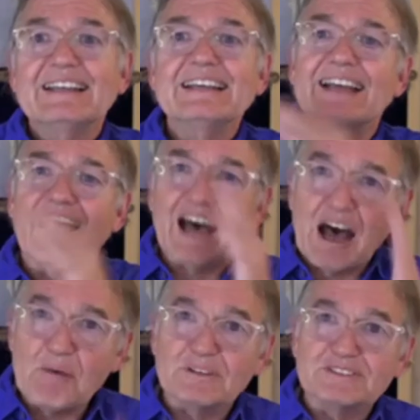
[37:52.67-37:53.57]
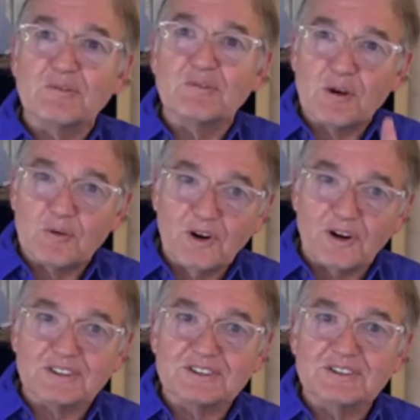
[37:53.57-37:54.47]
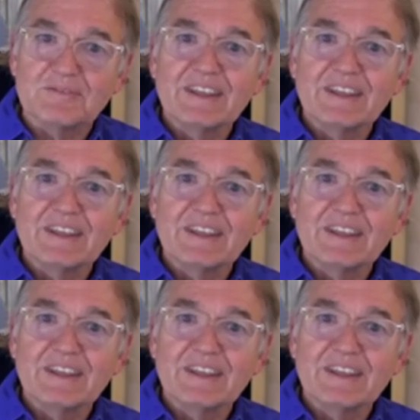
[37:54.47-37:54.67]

It's the opposite of what works.